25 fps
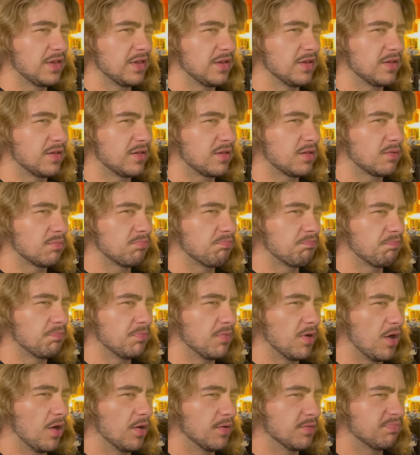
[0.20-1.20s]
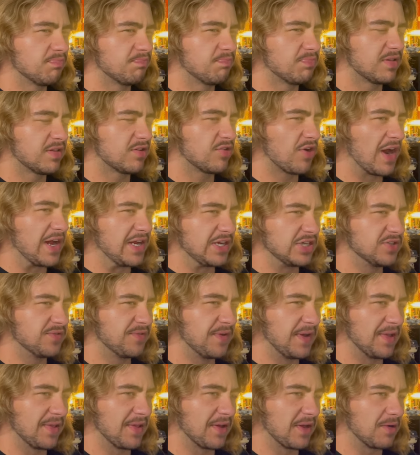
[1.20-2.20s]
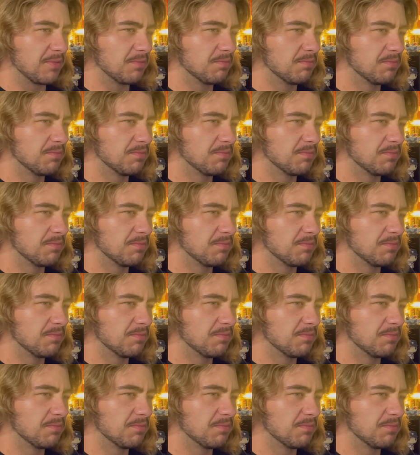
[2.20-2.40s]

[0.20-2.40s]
is a strange feeling.